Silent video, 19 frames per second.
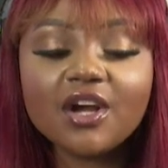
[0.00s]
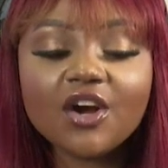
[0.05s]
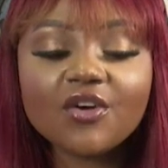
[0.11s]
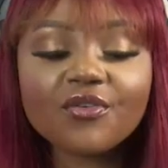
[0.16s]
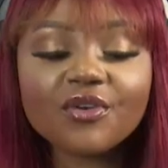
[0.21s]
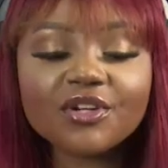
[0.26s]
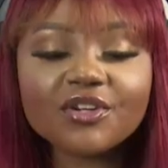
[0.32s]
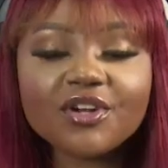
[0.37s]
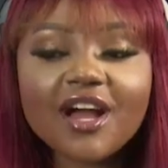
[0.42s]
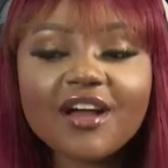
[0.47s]
All
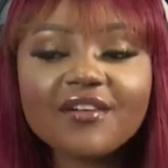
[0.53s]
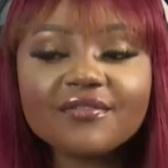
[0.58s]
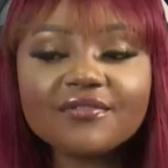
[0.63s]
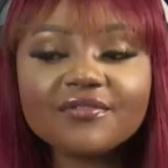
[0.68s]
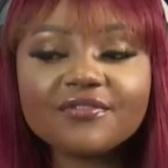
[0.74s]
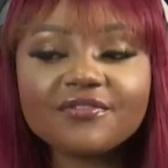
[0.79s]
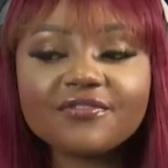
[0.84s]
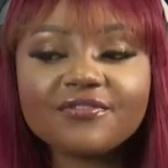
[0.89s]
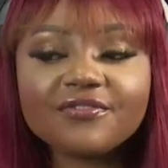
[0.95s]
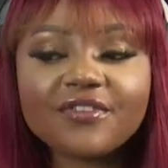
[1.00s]
right, you have
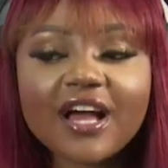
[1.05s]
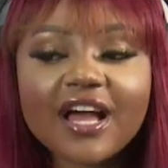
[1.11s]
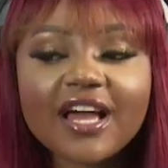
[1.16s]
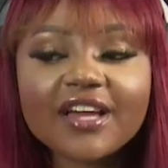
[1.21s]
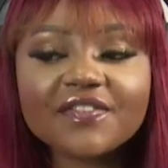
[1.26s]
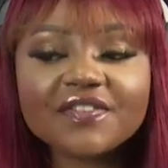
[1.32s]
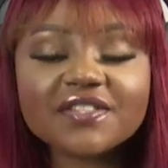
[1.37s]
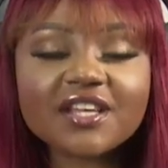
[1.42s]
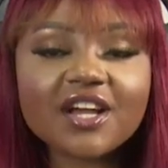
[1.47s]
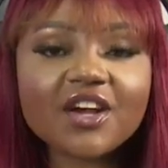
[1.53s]

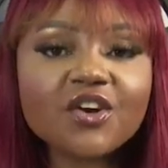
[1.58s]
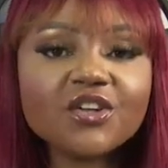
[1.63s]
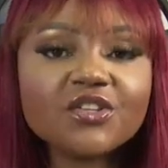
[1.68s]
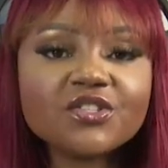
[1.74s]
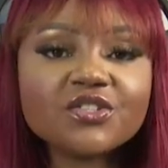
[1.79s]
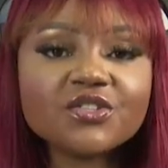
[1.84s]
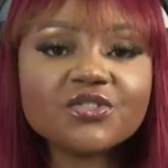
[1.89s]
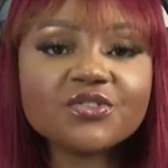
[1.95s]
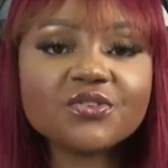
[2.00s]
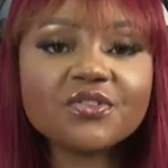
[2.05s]
five seconds
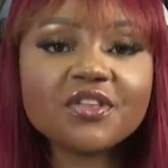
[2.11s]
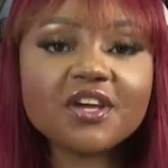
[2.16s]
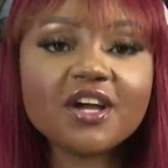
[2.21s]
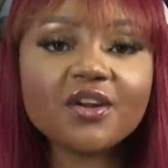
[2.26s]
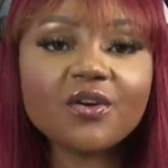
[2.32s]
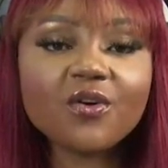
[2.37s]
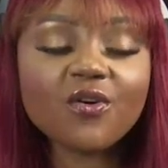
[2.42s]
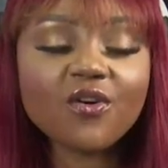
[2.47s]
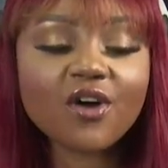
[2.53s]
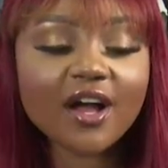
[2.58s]
to do
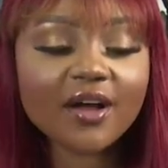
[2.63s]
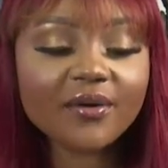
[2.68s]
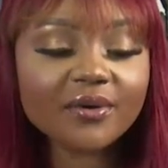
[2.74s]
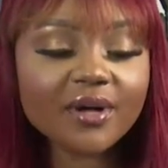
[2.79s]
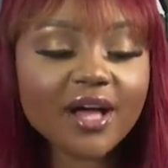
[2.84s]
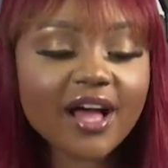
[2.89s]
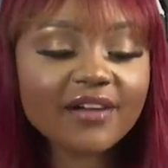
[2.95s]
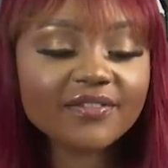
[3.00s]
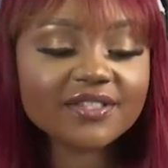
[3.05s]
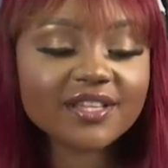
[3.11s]
that, or I
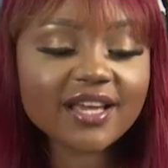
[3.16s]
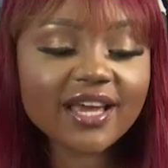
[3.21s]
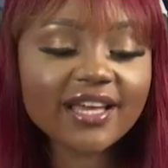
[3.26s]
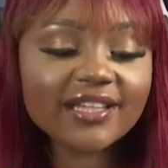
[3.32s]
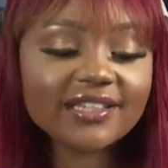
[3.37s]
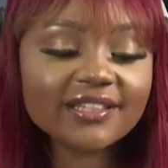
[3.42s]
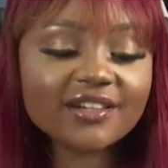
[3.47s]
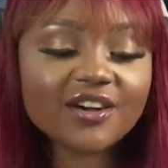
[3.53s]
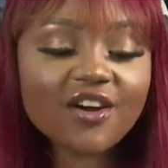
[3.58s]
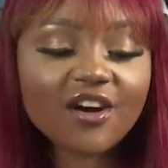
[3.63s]
will have to
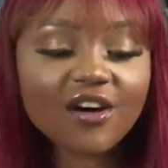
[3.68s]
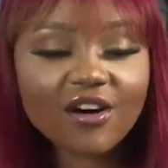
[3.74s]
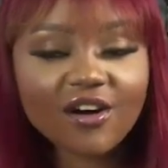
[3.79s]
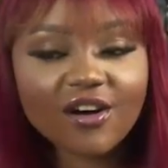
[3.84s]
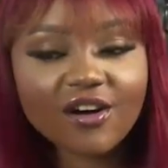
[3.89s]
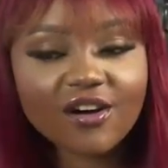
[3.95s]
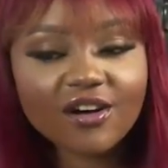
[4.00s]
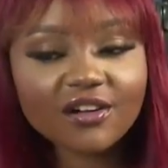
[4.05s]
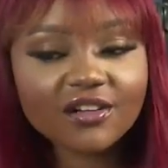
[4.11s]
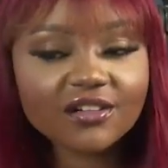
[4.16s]
end the
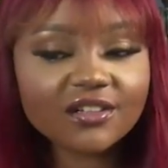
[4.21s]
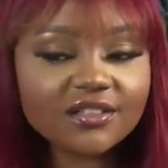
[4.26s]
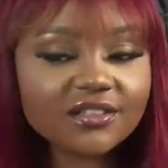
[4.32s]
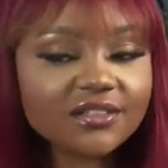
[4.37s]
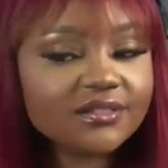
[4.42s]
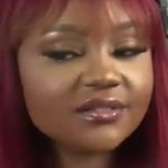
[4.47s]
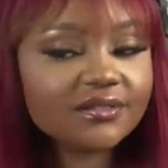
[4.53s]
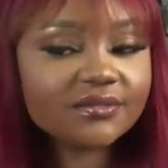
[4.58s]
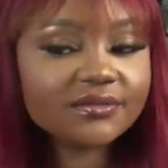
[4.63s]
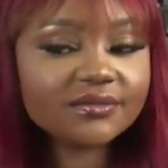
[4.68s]
call.